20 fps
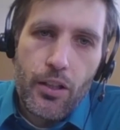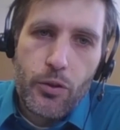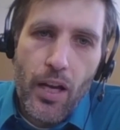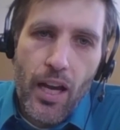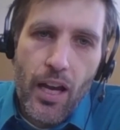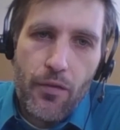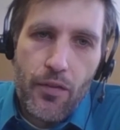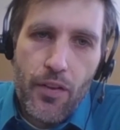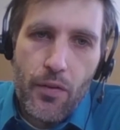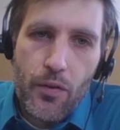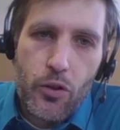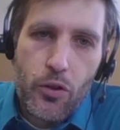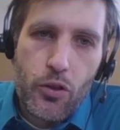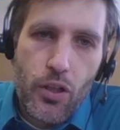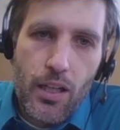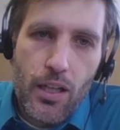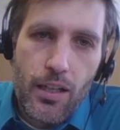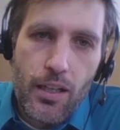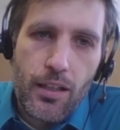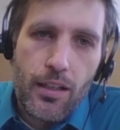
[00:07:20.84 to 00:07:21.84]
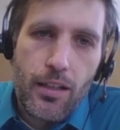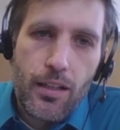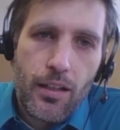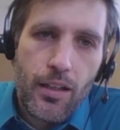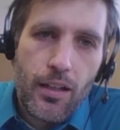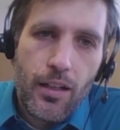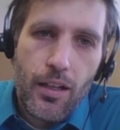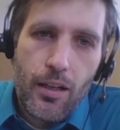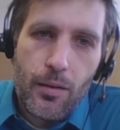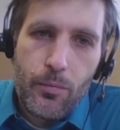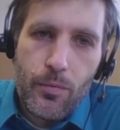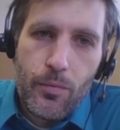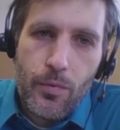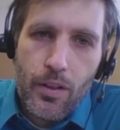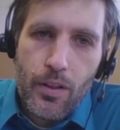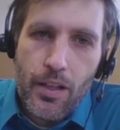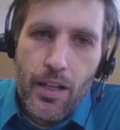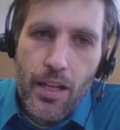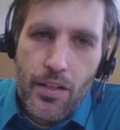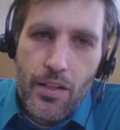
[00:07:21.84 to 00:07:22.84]
you have in the truck
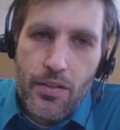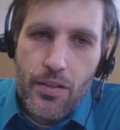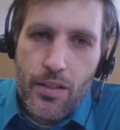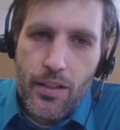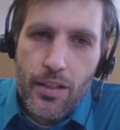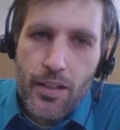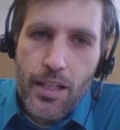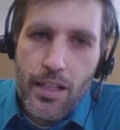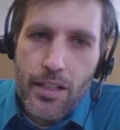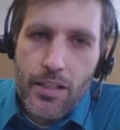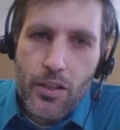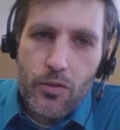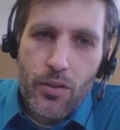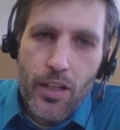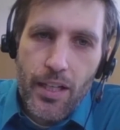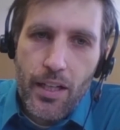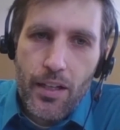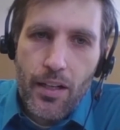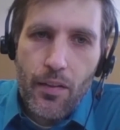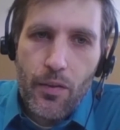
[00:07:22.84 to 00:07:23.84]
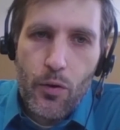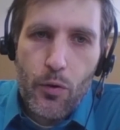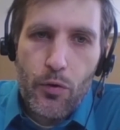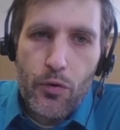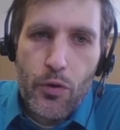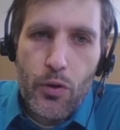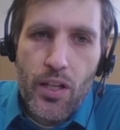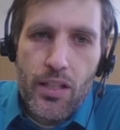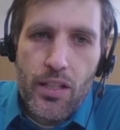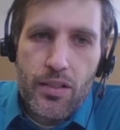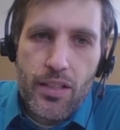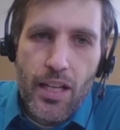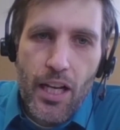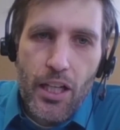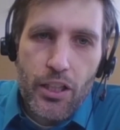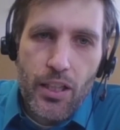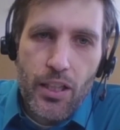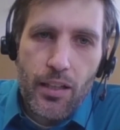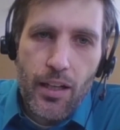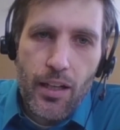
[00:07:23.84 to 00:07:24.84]
is integrated in the refueling
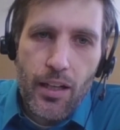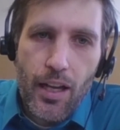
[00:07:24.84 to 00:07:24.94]
station,